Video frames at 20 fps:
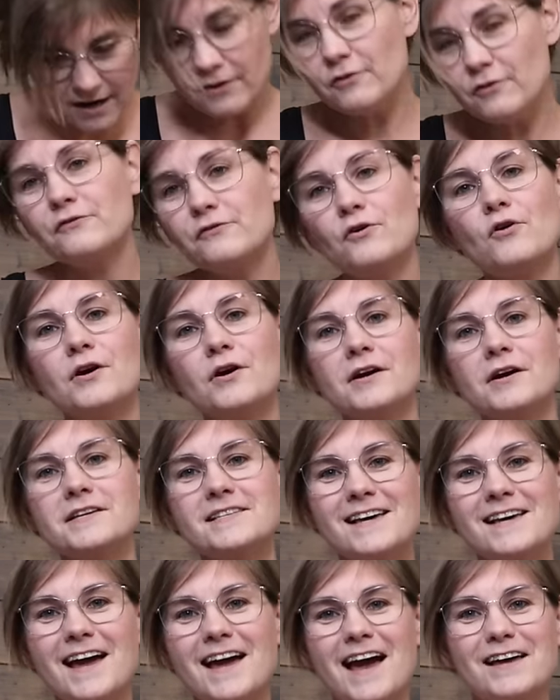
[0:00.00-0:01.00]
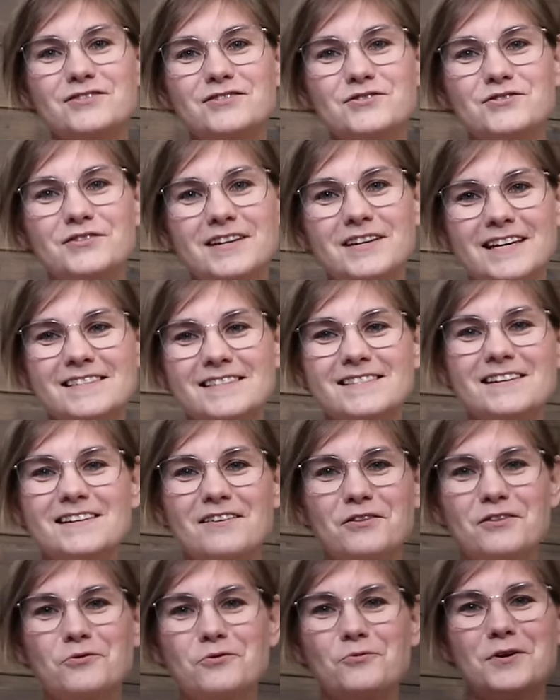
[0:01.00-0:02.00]
of course. I had to knit
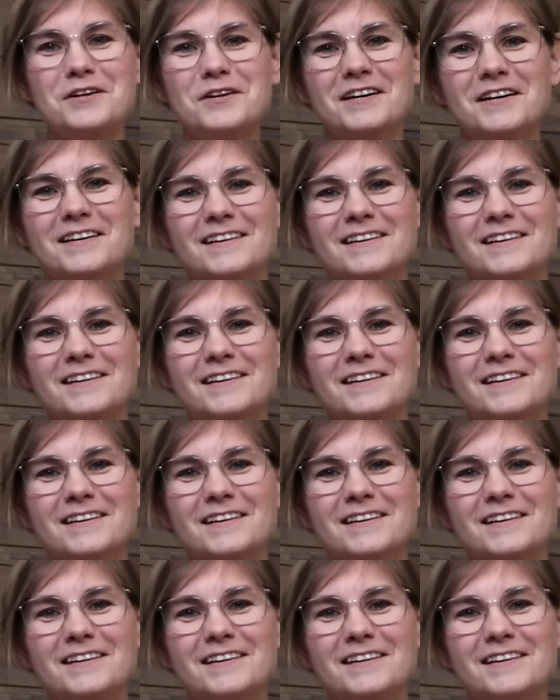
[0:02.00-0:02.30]
another one.